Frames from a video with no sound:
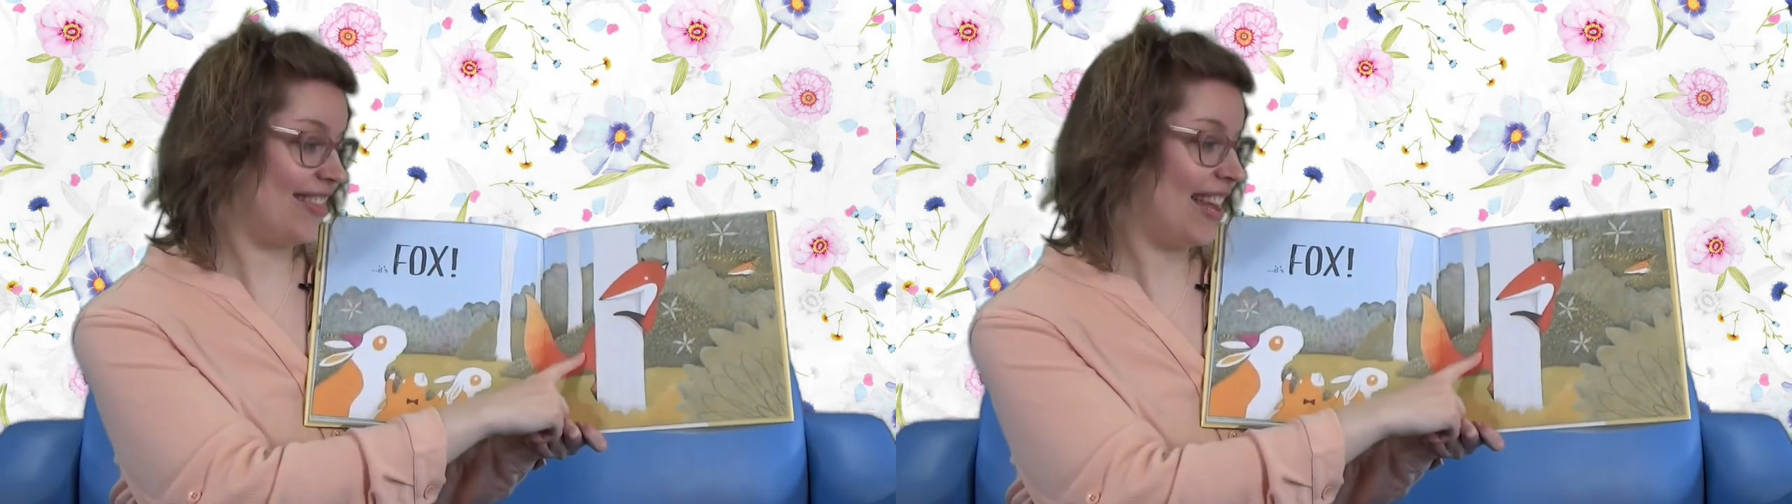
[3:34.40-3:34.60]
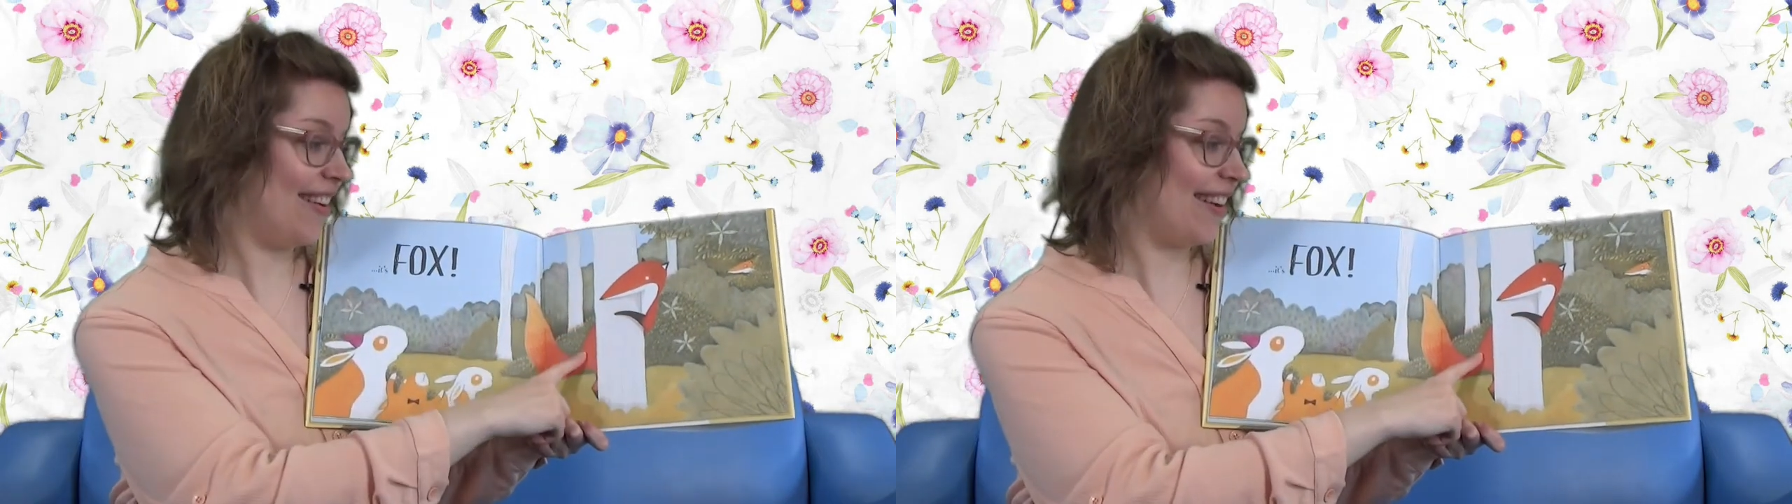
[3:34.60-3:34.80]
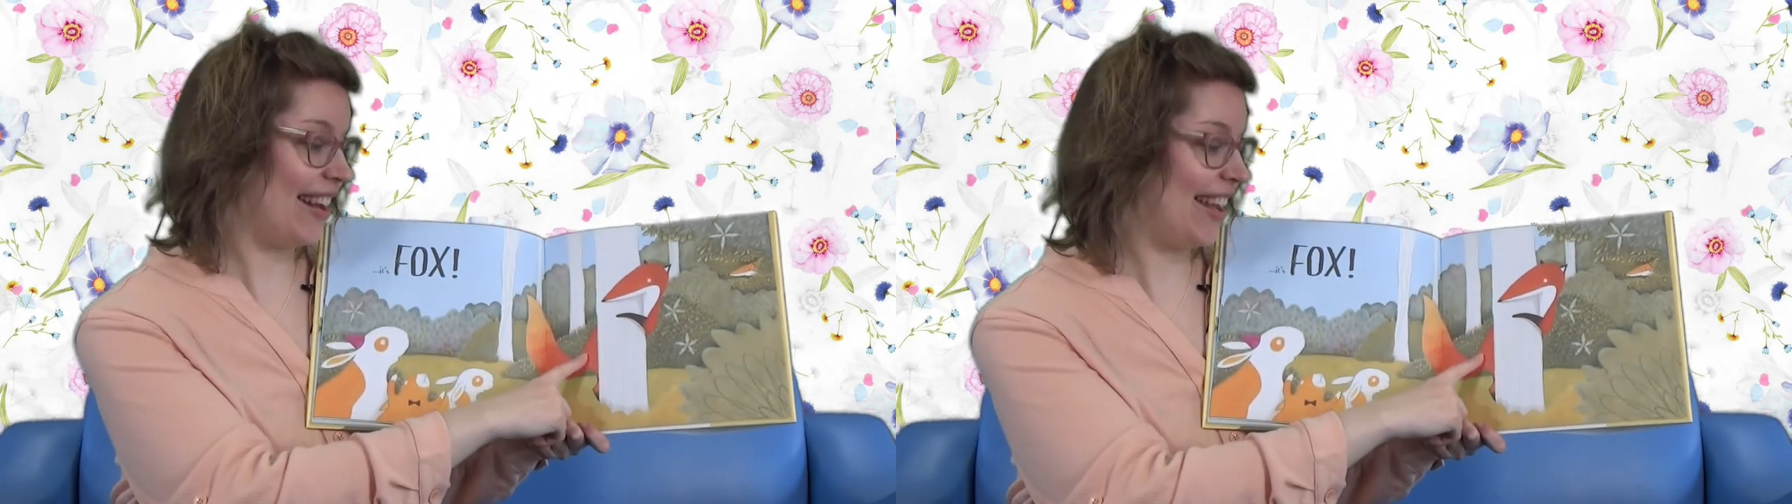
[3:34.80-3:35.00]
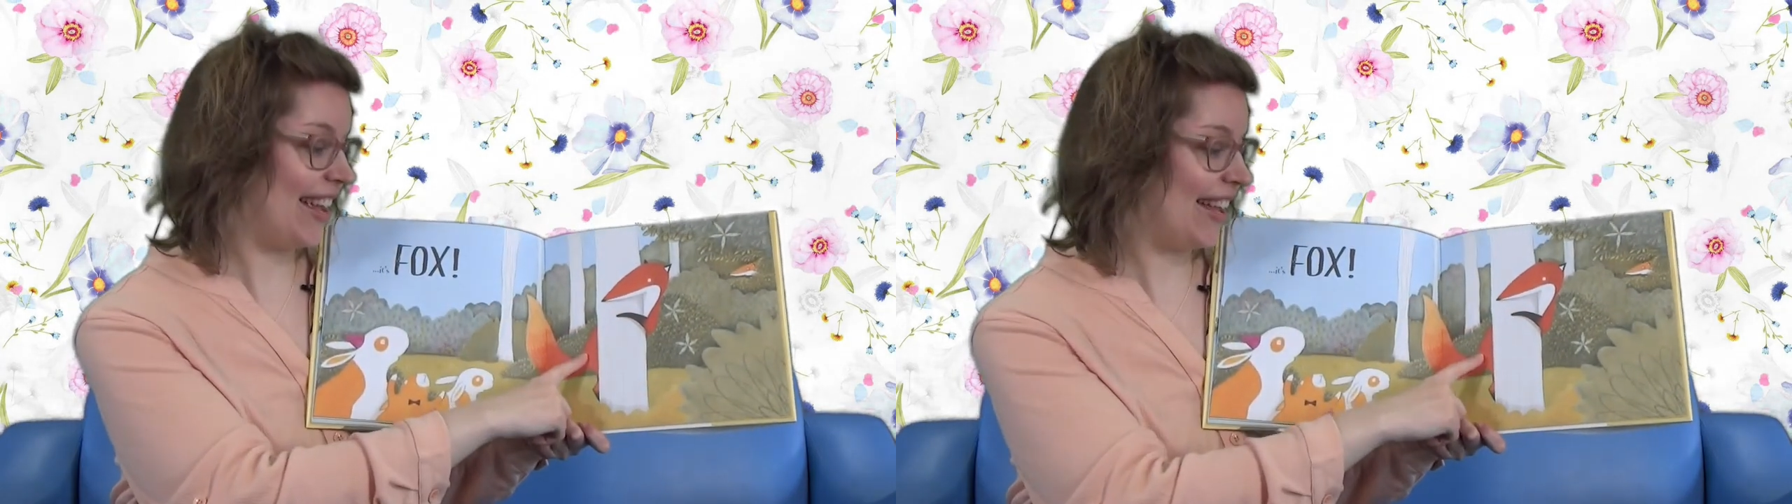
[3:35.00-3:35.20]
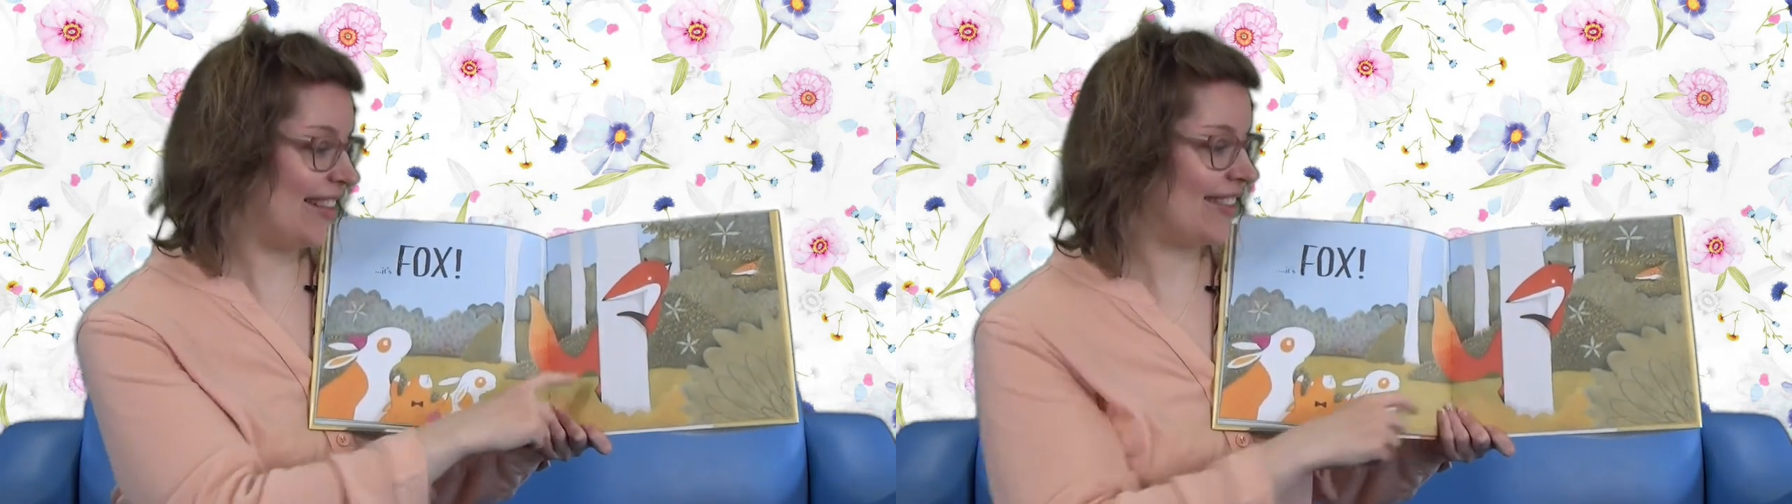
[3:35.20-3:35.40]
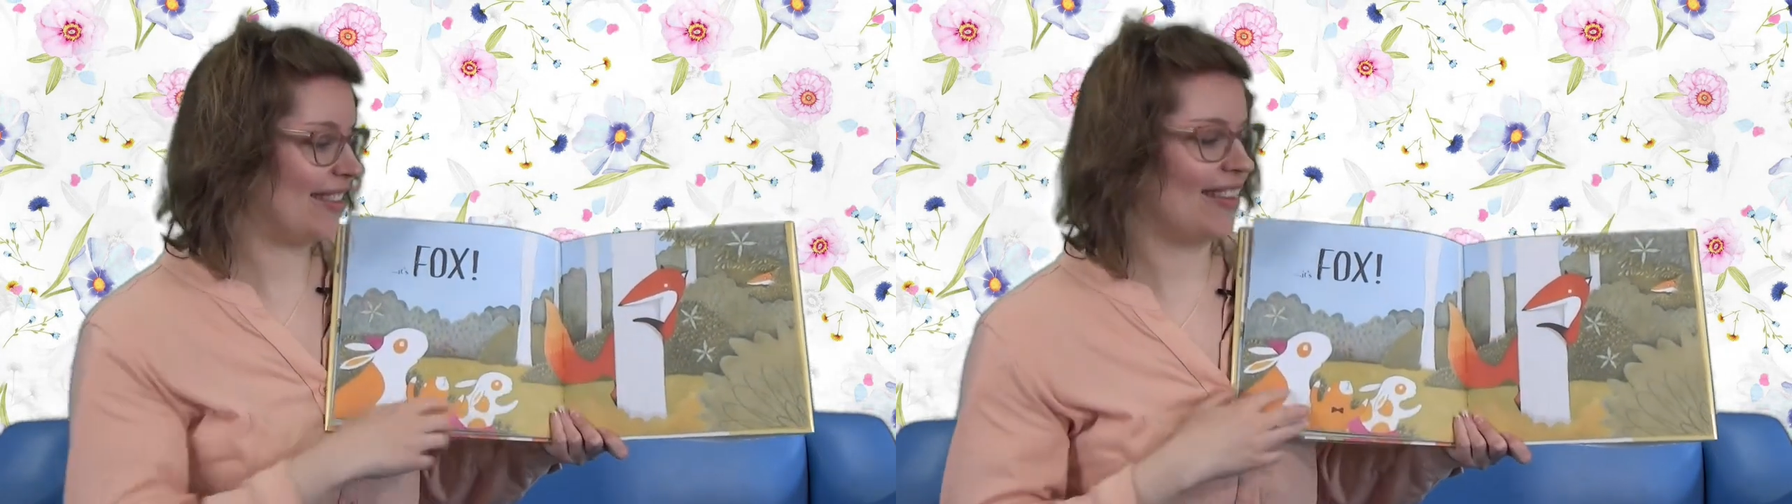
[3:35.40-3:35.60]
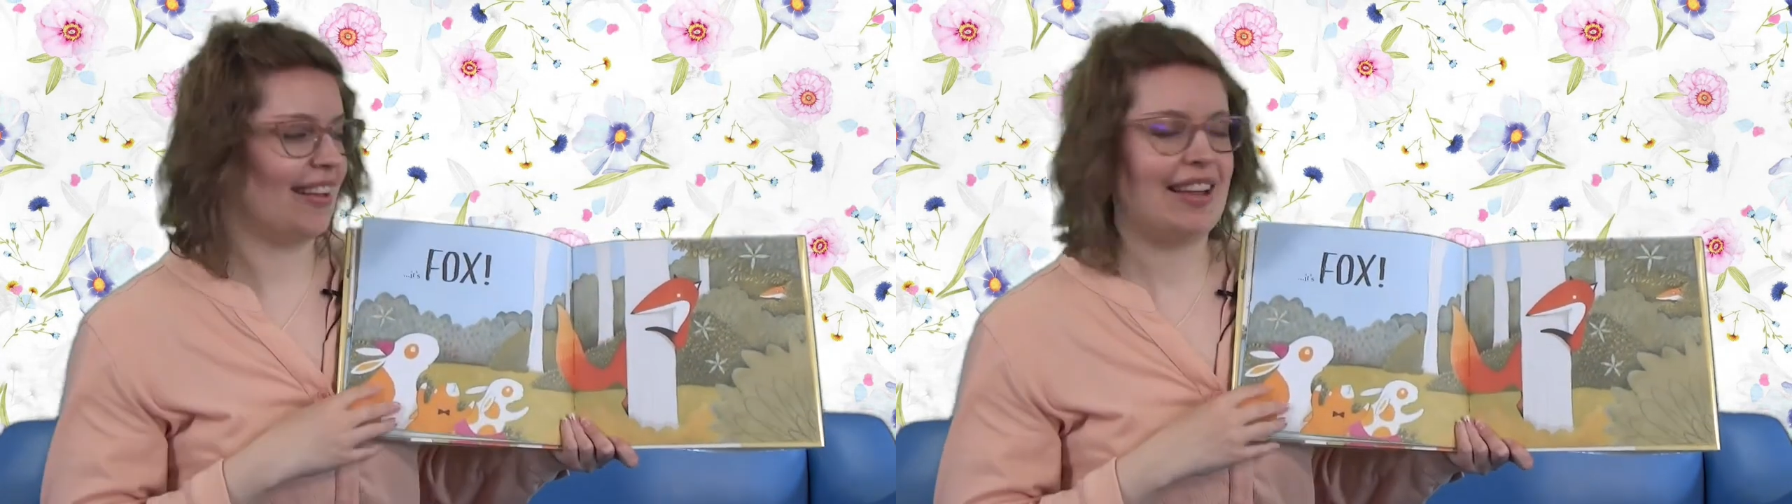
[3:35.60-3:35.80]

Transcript: There he is